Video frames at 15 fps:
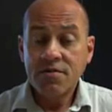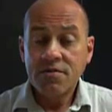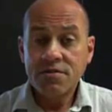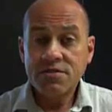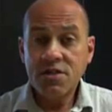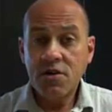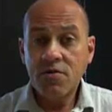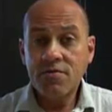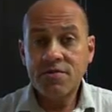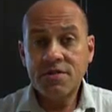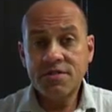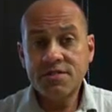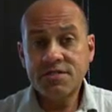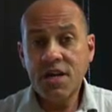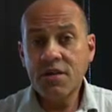So
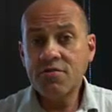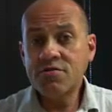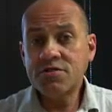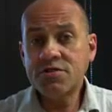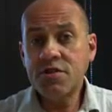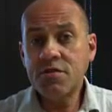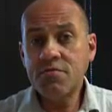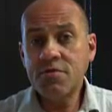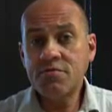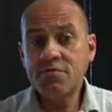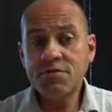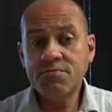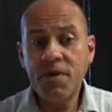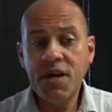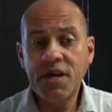the seller is going to be
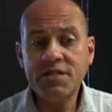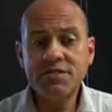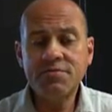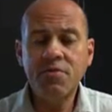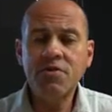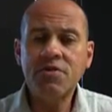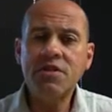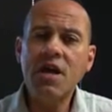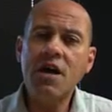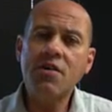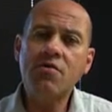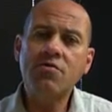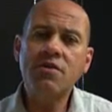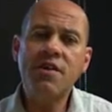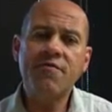responsible not
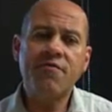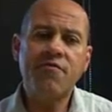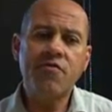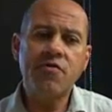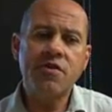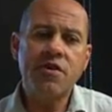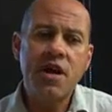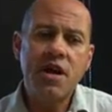only for